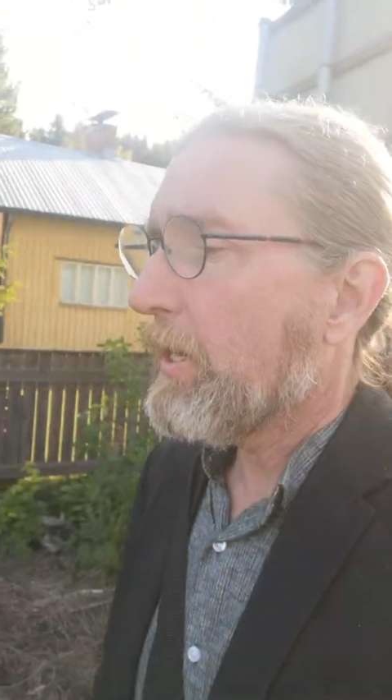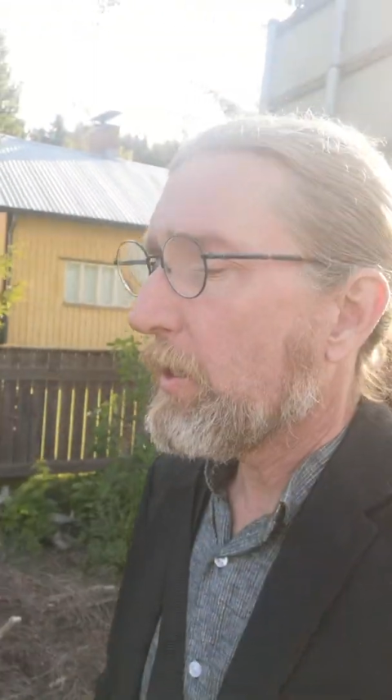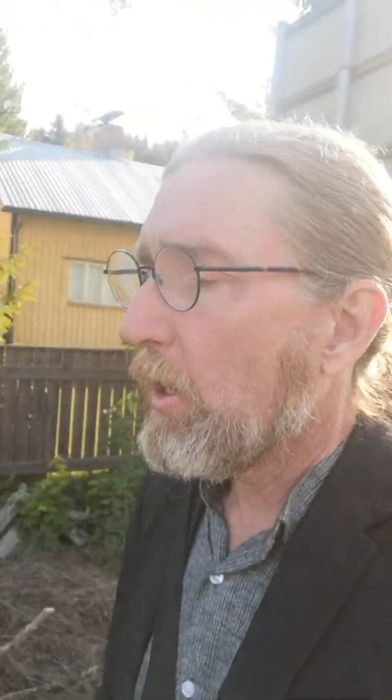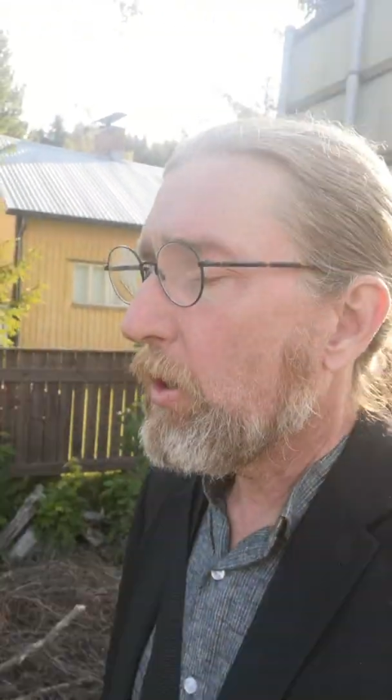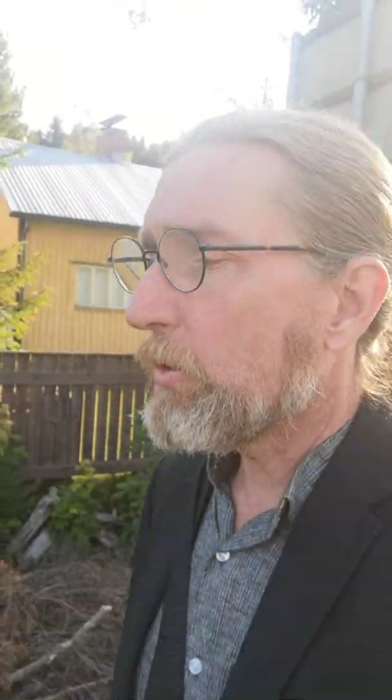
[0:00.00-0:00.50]

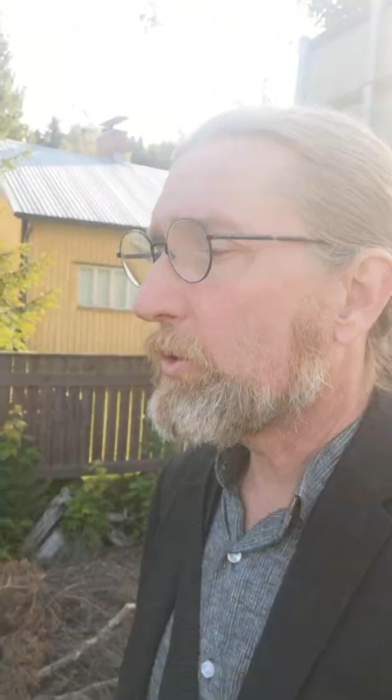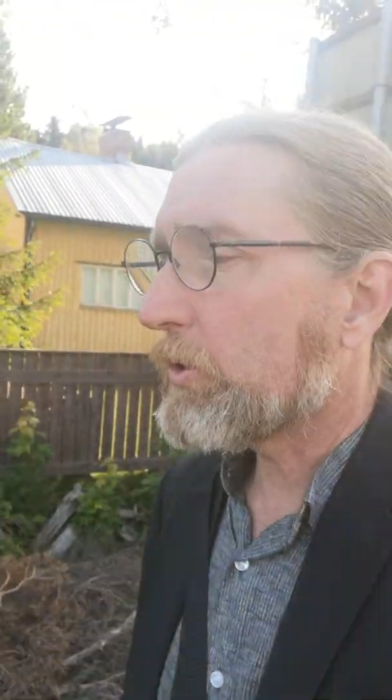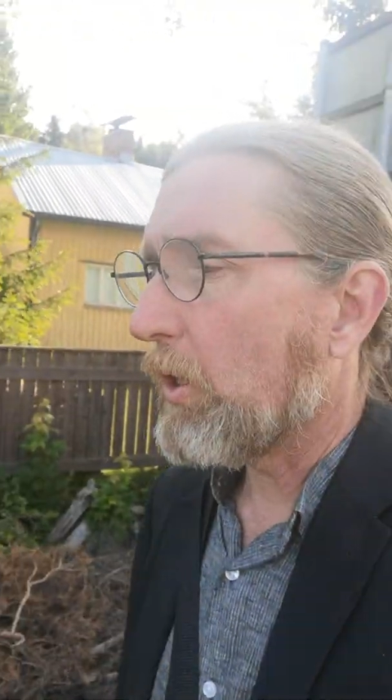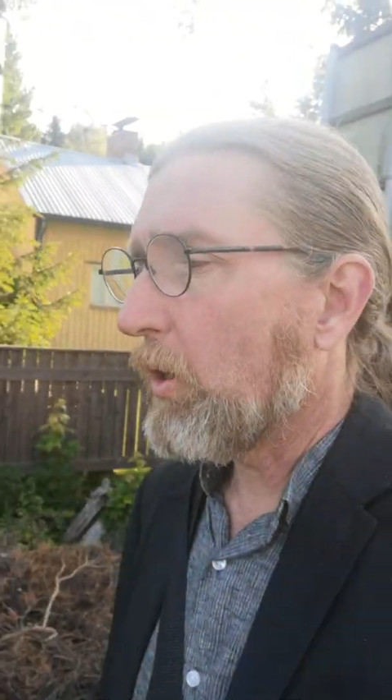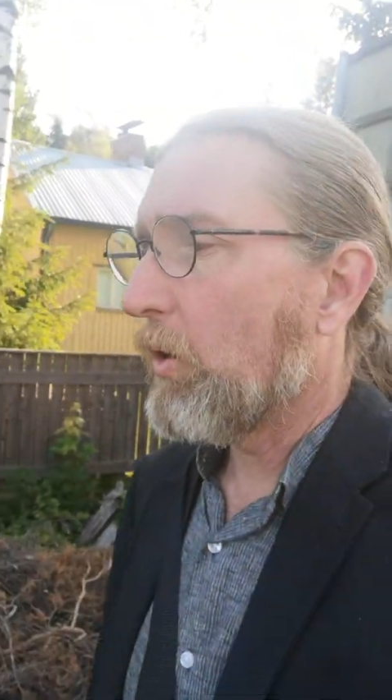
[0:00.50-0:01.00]
nodes
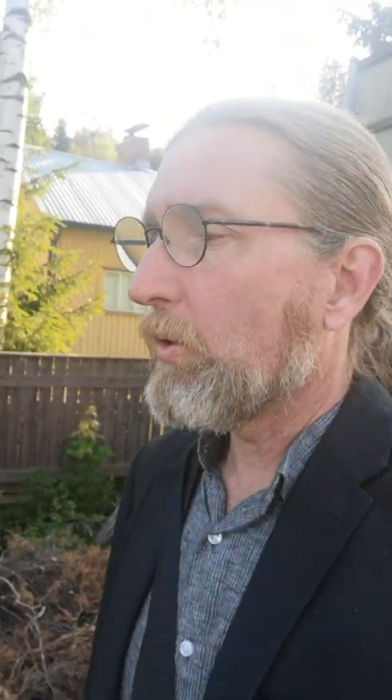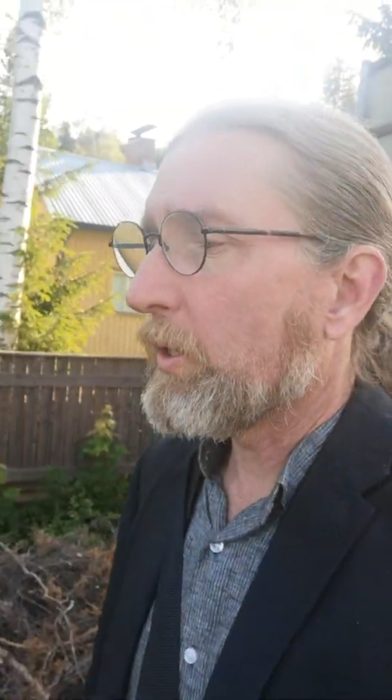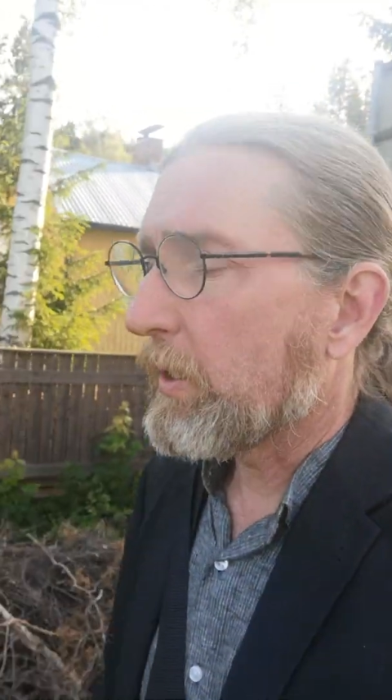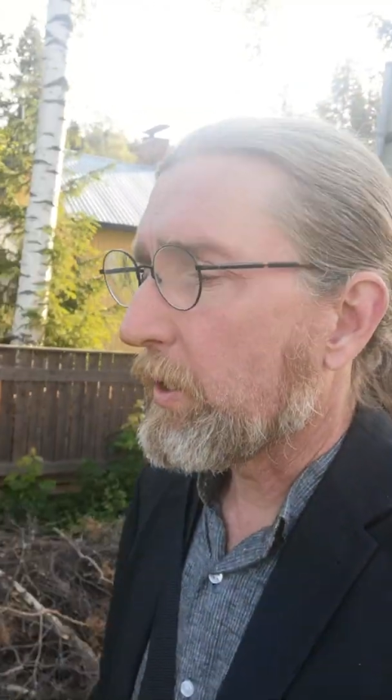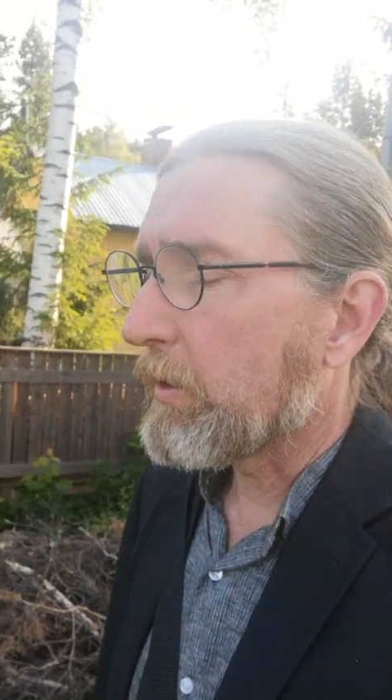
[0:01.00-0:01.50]
on
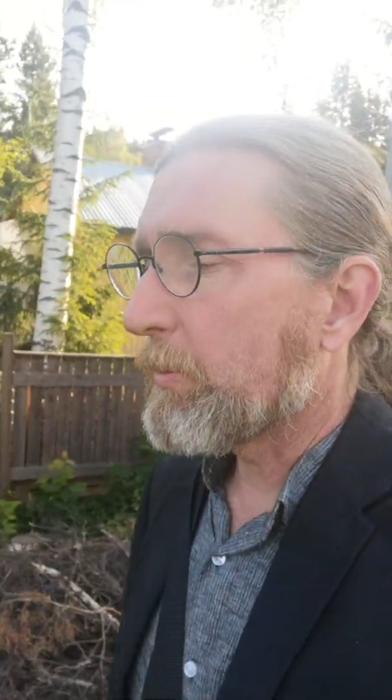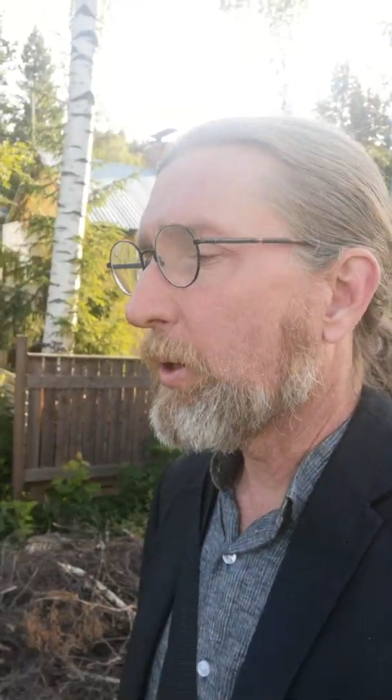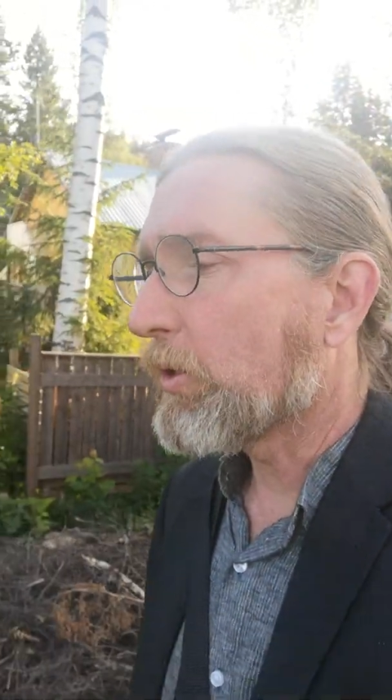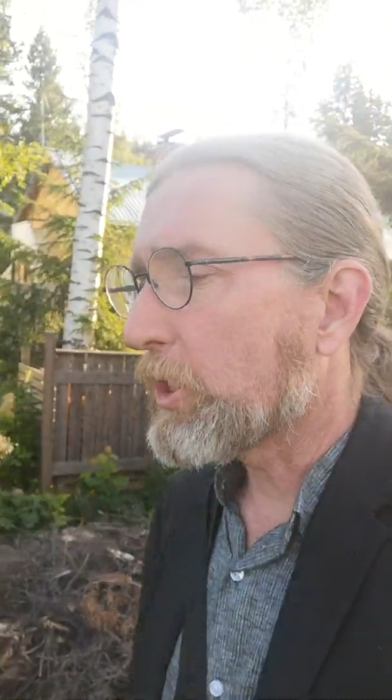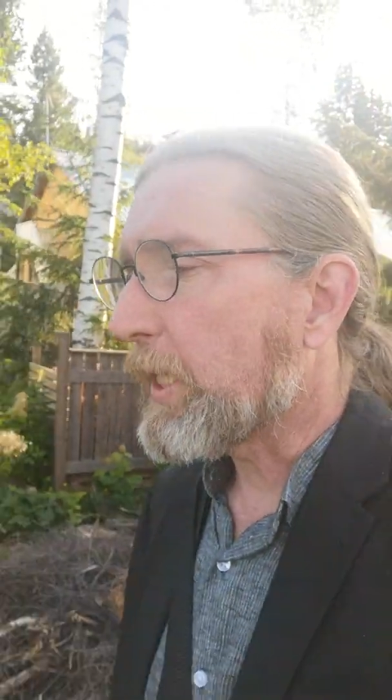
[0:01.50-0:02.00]
the Ethereum
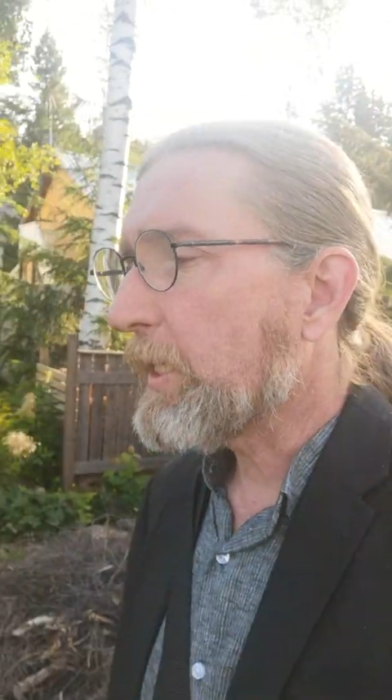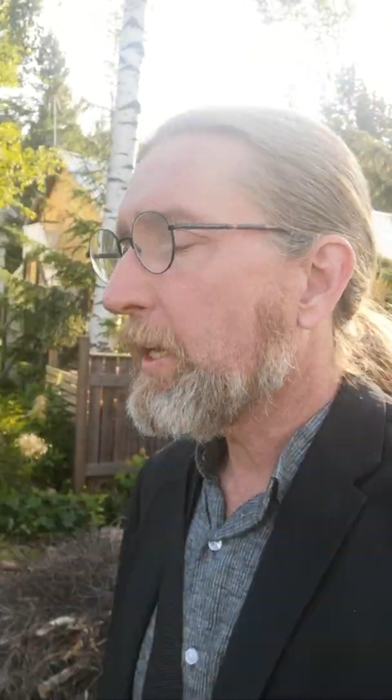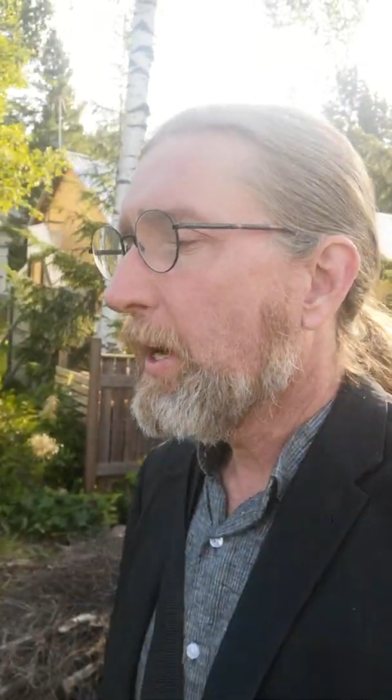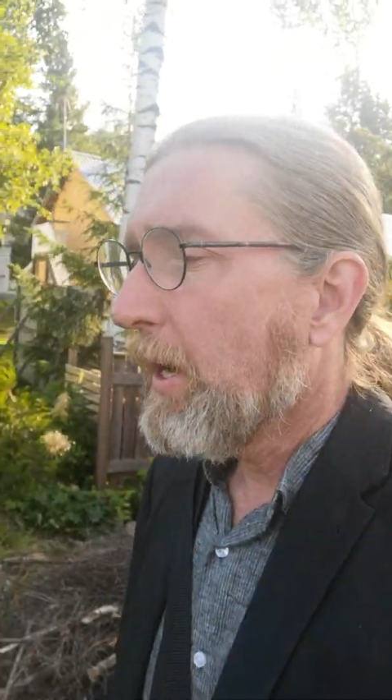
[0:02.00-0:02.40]
blockchain,